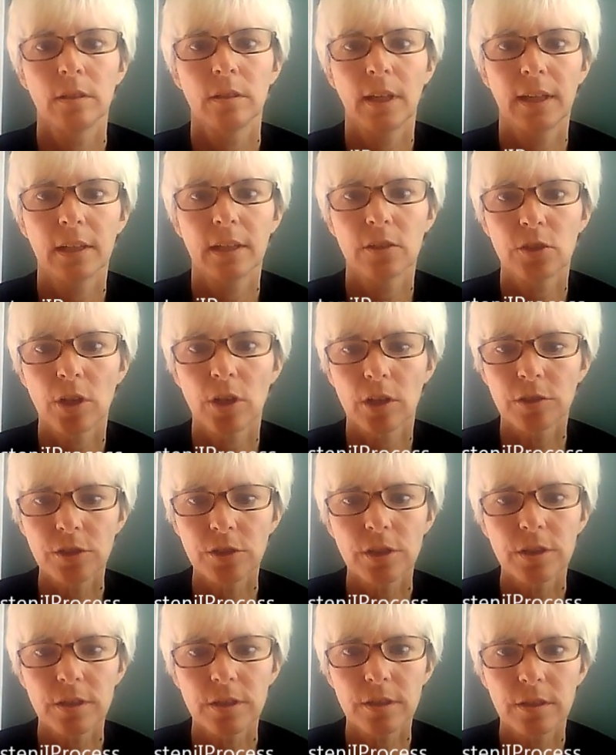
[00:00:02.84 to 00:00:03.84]
laying
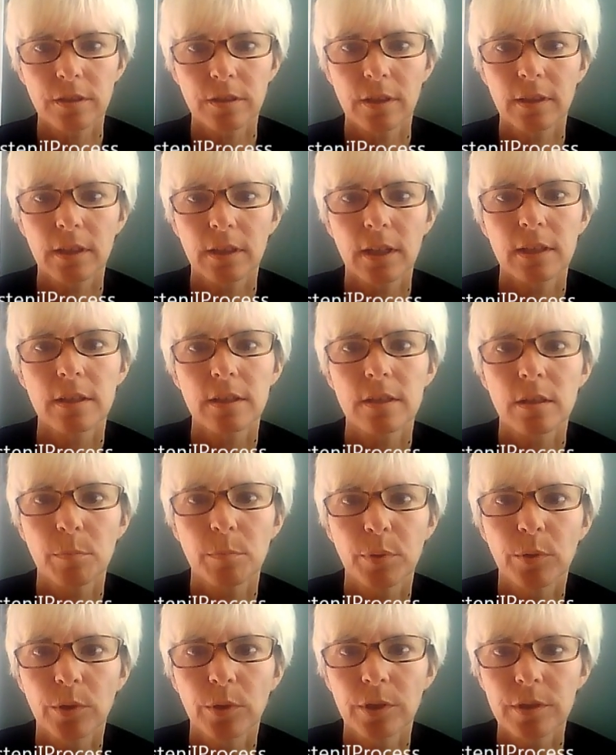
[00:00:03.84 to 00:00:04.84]
charges against the
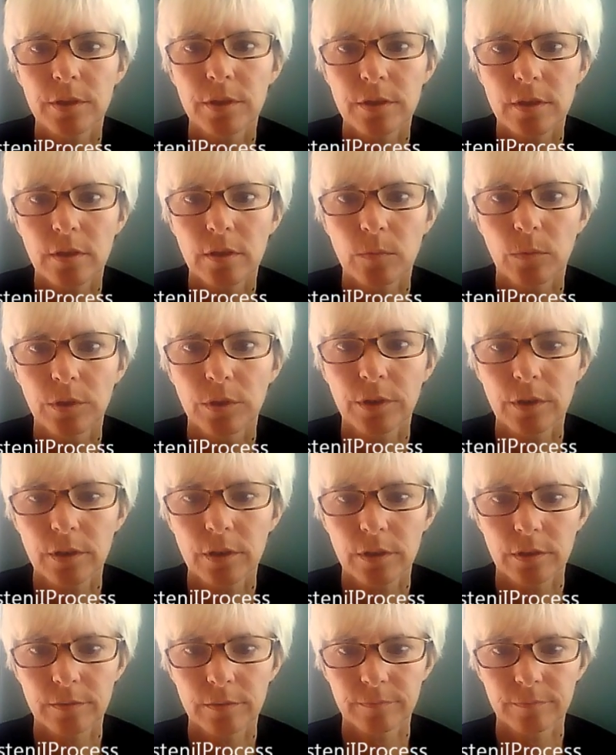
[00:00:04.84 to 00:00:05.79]
poor does not work,